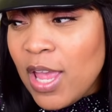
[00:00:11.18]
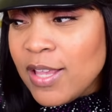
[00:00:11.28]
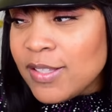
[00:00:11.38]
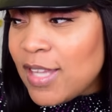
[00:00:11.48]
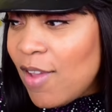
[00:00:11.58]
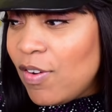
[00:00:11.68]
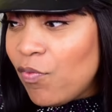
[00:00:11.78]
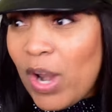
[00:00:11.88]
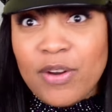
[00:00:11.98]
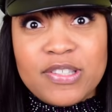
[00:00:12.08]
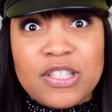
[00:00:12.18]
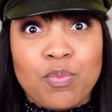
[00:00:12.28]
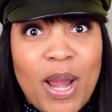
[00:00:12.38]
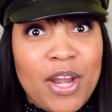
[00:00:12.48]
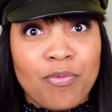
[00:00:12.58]
7 fragrances
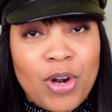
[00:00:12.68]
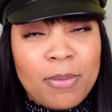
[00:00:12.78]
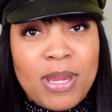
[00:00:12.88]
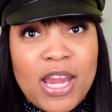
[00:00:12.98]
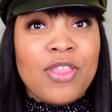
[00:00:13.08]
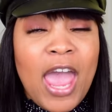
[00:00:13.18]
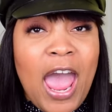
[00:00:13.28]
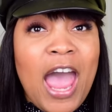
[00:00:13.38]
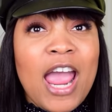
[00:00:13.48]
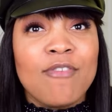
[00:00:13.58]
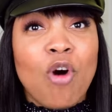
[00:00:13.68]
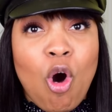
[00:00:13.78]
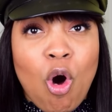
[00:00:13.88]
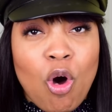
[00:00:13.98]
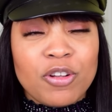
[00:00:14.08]
right here in front of me that I have
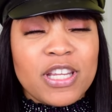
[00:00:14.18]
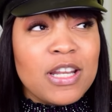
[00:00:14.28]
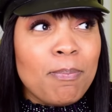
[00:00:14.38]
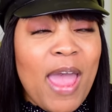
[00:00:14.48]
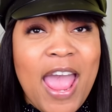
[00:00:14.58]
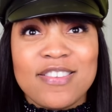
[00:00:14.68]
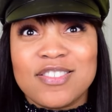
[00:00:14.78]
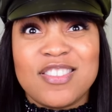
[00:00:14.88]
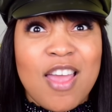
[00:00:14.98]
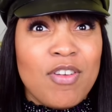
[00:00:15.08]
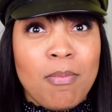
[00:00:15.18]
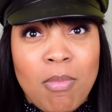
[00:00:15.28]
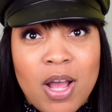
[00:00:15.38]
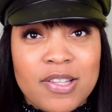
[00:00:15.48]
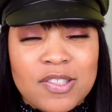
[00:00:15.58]
hauled in the past 7
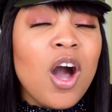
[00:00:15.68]
months.